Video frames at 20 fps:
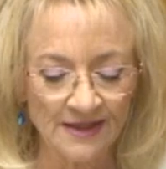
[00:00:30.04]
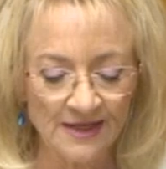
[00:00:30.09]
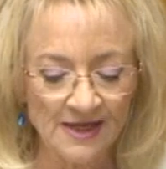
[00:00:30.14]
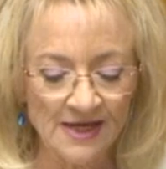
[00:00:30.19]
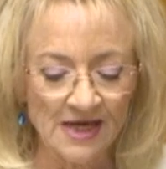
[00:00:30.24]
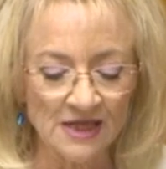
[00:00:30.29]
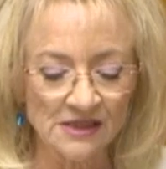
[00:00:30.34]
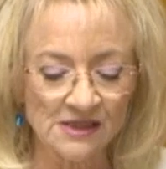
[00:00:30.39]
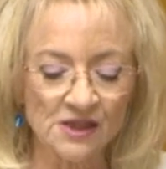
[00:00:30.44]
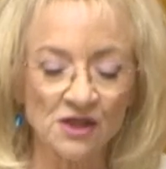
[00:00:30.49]

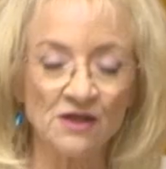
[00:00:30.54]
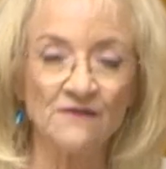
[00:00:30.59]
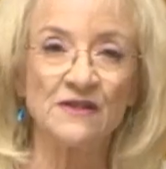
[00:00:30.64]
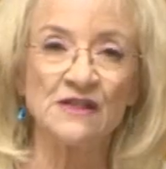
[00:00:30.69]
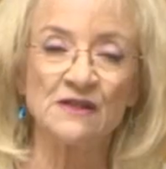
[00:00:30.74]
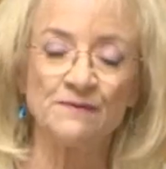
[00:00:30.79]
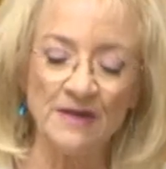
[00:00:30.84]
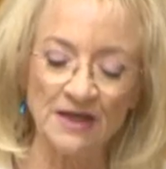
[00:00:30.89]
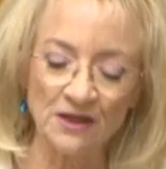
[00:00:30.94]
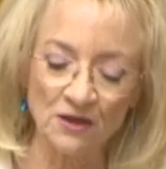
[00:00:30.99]
Our
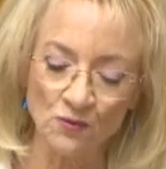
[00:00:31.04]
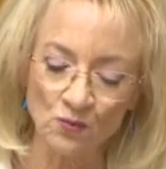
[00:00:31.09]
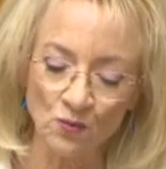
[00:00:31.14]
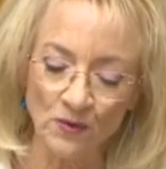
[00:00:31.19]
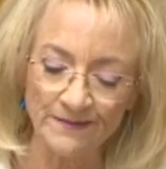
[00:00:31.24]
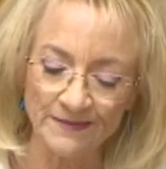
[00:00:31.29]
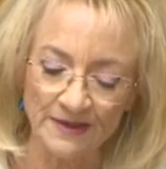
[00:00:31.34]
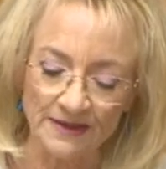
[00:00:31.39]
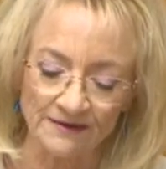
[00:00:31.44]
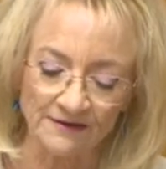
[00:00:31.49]
servicemen and
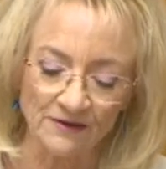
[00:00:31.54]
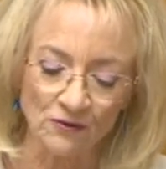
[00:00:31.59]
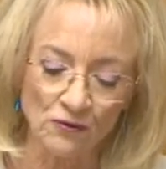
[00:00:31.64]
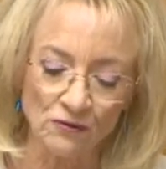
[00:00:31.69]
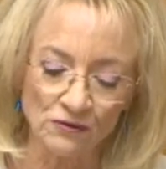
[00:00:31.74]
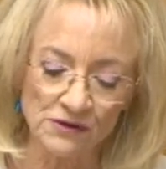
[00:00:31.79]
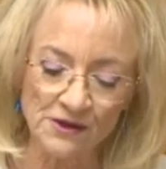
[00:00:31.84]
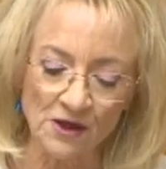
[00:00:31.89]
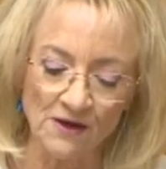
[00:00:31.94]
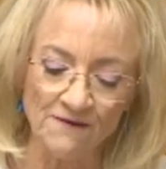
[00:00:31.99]
women
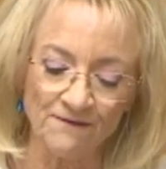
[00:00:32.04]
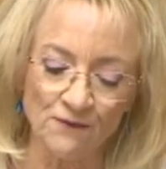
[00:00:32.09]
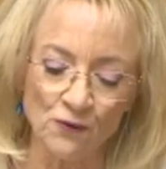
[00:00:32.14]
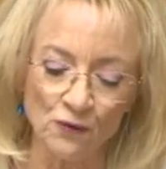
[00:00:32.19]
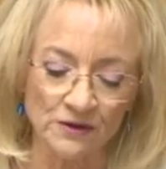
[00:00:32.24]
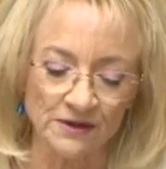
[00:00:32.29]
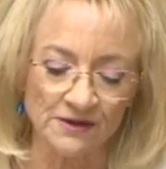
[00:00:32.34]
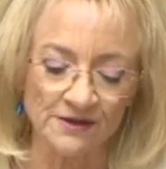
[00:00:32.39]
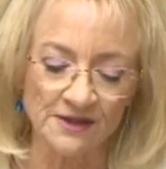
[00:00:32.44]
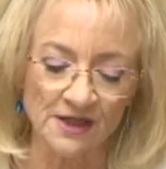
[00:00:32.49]
also
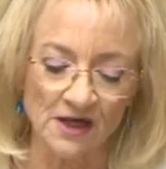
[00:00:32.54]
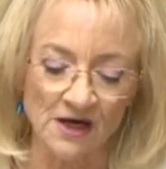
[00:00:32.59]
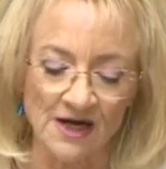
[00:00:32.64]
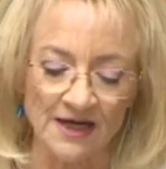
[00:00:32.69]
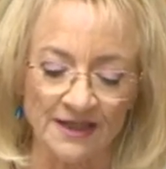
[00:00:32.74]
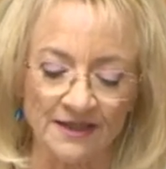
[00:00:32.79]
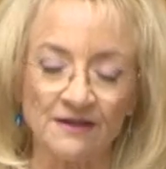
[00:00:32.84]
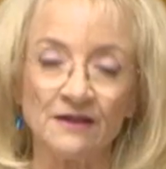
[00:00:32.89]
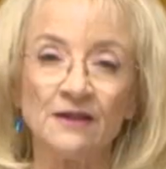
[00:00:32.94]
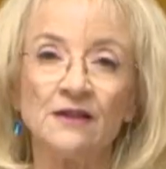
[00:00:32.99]
fought and
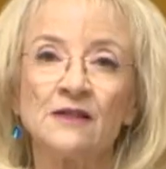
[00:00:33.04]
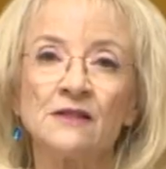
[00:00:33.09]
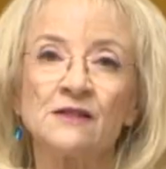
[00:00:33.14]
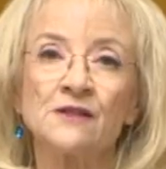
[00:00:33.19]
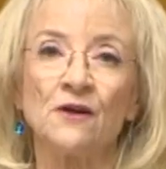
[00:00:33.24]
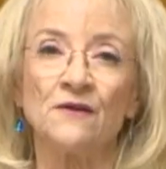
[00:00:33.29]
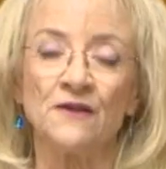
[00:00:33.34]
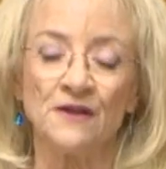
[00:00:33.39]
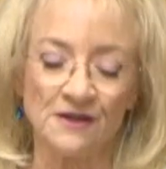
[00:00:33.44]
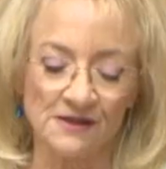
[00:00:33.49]
died
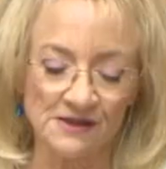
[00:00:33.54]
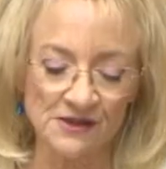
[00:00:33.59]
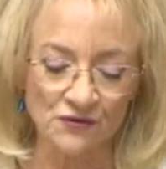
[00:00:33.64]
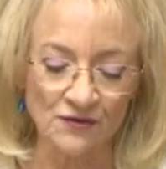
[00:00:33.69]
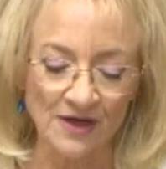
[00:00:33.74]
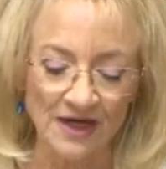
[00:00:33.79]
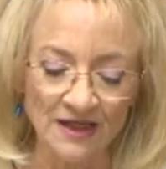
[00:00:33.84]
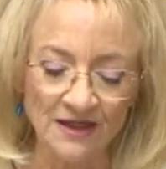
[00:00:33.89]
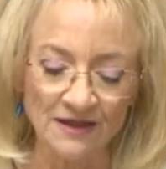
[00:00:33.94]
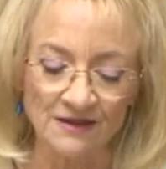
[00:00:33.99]
so that
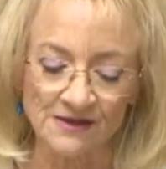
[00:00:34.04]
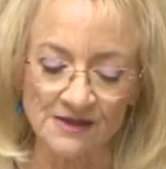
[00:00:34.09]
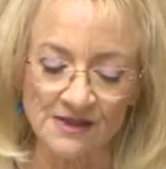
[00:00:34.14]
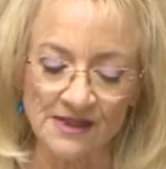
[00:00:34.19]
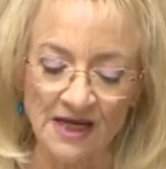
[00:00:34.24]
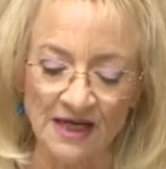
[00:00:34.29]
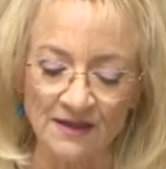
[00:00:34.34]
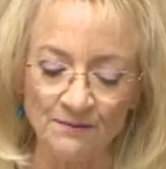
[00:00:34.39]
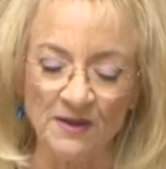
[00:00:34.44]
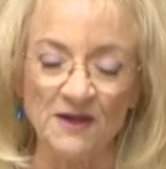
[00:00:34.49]
Australians
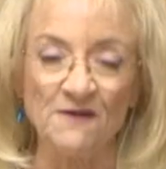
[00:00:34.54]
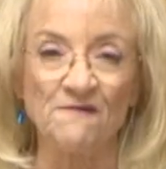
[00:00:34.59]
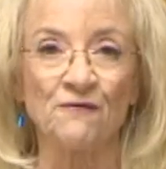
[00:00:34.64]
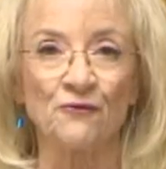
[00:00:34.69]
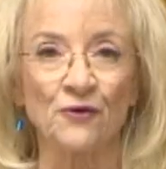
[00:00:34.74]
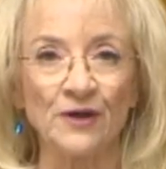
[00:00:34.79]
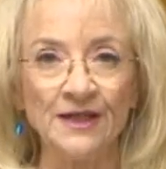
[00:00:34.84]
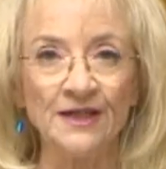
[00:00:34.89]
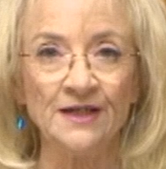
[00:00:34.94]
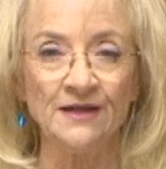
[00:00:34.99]
can be
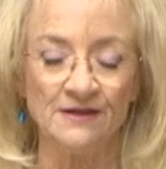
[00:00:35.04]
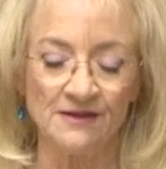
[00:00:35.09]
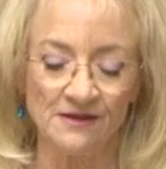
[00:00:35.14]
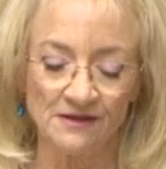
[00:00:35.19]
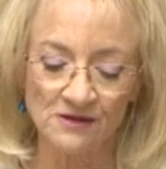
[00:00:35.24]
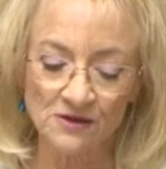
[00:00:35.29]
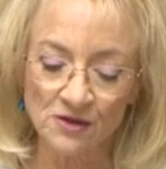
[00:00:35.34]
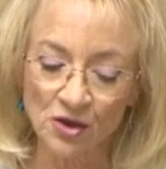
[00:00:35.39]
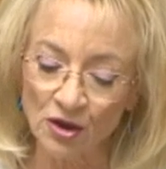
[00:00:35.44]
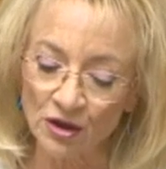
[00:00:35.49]
free,
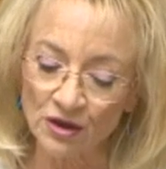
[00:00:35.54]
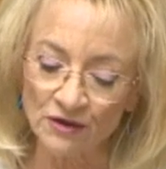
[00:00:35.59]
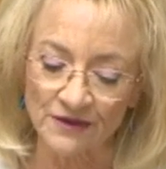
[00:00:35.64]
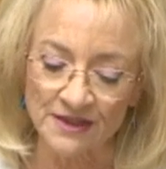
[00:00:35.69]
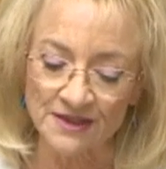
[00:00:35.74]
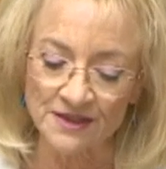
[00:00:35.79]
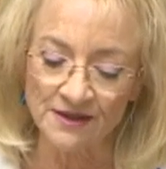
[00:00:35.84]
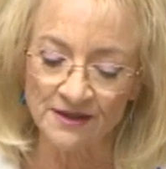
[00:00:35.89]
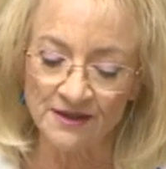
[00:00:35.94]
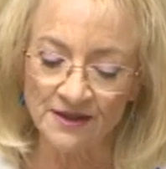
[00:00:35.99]

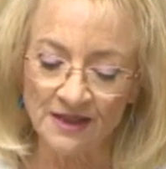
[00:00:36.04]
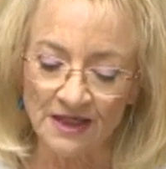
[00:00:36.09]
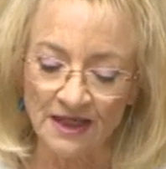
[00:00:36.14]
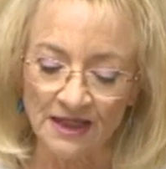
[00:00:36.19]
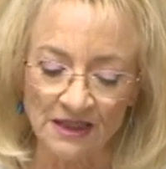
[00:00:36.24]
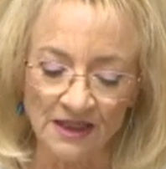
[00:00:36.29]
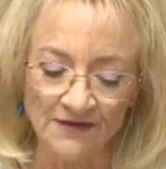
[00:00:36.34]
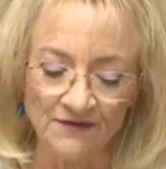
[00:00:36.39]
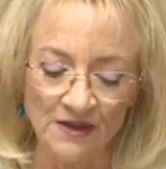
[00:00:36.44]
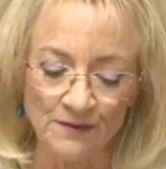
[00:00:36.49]
tolerant
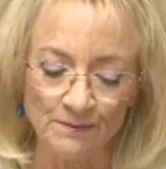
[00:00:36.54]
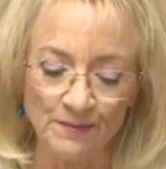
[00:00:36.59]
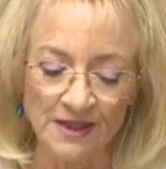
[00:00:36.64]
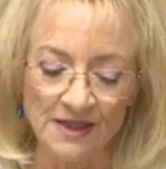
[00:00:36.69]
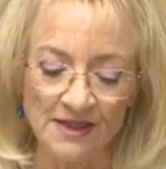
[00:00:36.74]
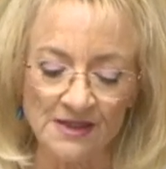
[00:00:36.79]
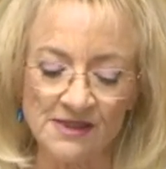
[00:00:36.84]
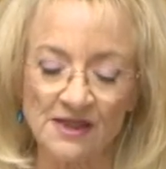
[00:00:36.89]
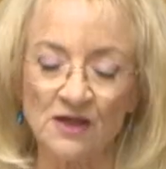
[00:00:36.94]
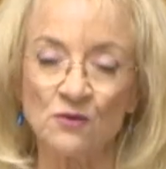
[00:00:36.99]
and live in
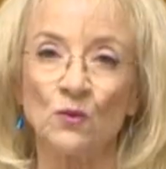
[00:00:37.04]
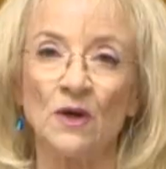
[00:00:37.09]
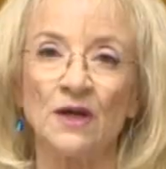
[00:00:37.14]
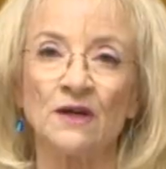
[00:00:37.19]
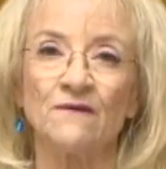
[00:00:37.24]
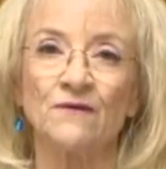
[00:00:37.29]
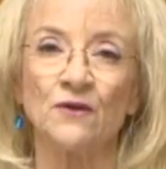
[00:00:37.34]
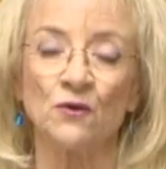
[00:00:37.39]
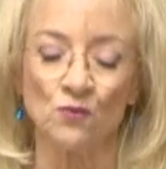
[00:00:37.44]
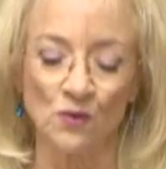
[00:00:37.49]
peace in one
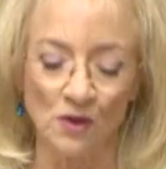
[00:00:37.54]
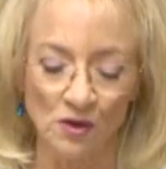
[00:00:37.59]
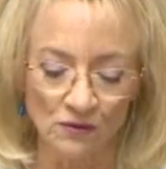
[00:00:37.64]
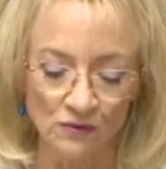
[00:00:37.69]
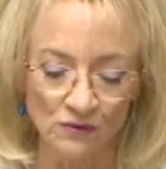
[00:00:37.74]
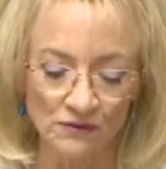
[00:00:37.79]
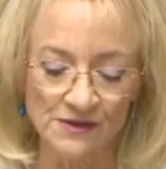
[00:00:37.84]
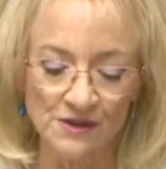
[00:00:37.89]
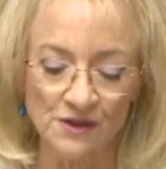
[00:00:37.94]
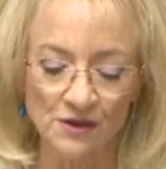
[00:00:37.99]
of the
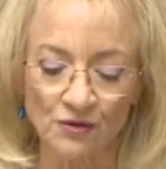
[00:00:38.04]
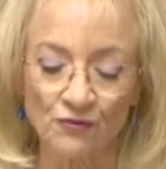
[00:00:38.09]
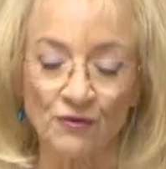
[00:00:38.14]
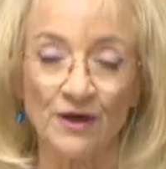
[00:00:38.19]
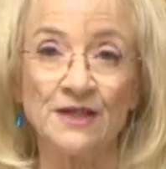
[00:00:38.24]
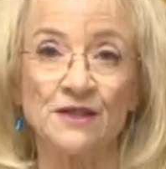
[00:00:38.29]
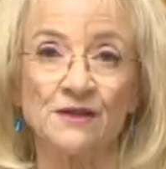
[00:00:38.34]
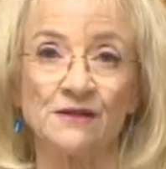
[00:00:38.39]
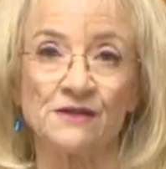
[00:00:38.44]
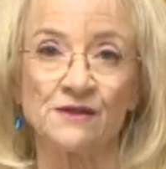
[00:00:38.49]
world's
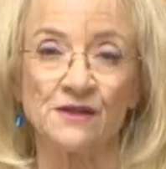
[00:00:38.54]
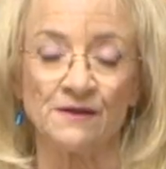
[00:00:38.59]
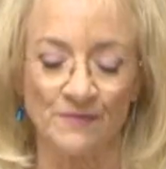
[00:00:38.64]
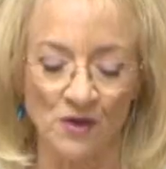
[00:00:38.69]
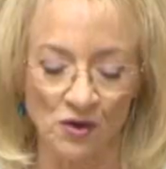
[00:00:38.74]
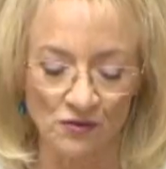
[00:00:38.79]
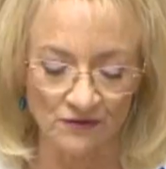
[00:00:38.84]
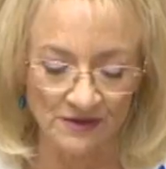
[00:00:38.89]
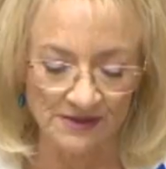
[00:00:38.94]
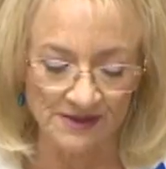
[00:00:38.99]
greatest
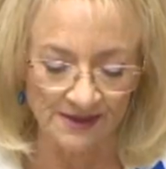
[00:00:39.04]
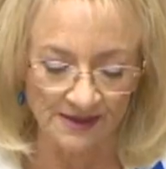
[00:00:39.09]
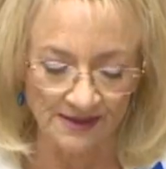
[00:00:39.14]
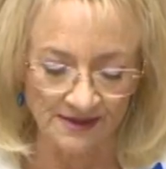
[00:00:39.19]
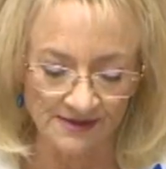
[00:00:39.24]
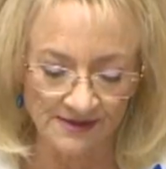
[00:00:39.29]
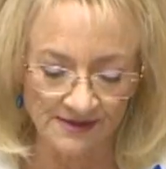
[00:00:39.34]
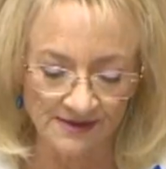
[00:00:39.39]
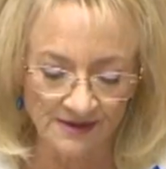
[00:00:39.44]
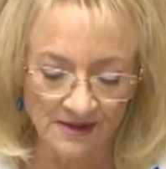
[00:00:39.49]

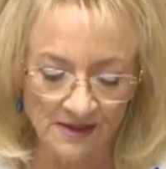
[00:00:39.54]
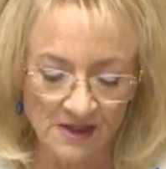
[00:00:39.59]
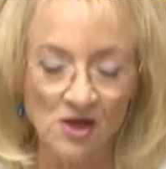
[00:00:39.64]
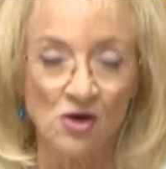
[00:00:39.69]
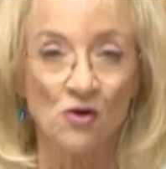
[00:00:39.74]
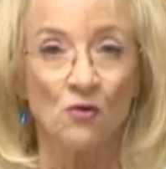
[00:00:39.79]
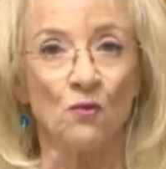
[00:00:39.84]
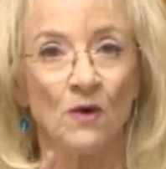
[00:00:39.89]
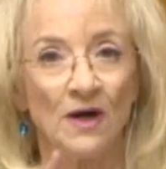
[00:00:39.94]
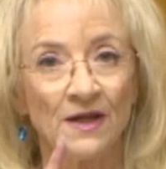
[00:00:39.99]
democracies,
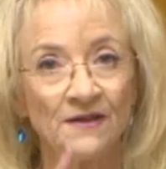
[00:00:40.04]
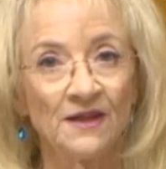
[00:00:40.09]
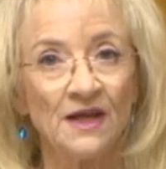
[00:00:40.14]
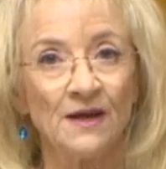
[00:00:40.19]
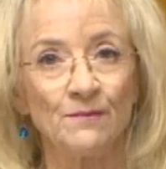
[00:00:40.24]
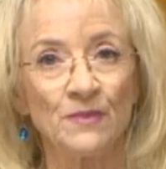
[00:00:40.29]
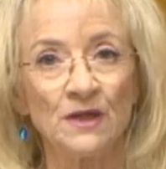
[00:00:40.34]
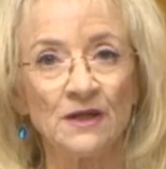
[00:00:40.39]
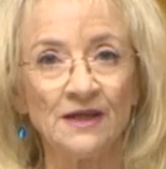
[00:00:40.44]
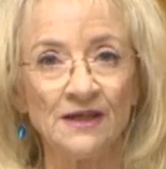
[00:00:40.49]
one
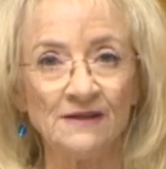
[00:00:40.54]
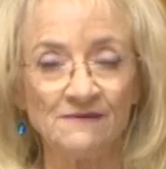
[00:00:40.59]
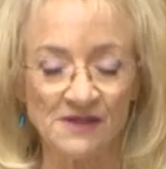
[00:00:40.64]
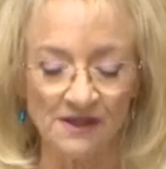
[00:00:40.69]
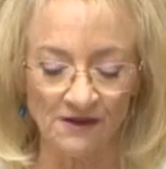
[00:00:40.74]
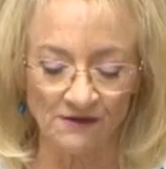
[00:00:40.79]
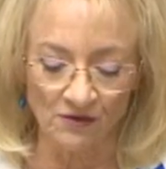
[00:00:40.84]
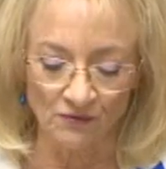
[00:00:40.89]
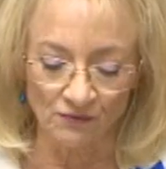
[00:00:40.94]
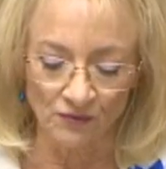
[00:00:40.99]
that believes
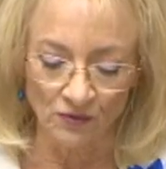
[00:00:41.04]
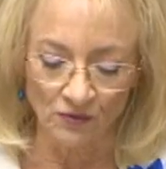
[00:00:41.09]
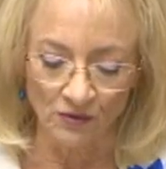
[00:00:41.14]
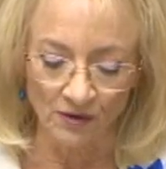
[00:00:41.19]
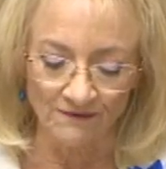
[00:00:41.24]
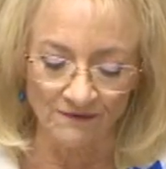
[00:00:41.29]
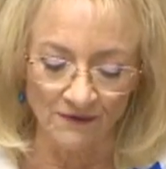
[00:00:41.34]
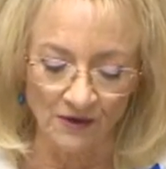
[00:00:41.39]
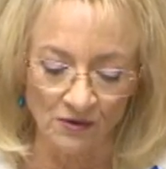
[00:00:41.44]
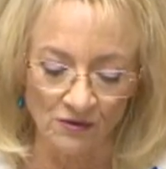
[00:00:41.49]
in the rule
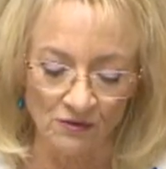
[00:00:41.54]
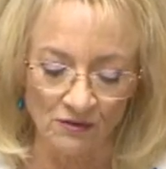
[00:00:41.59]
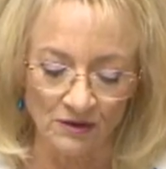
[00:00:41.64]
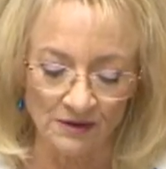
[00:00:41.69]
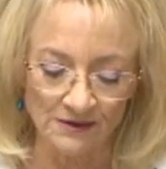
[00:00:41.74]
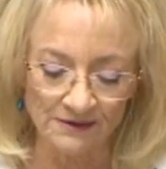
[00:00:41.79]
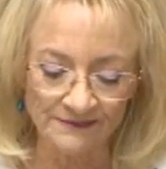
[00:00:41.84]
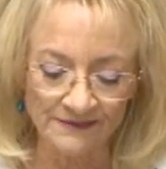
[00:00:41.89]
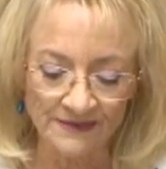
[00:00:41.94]
of law,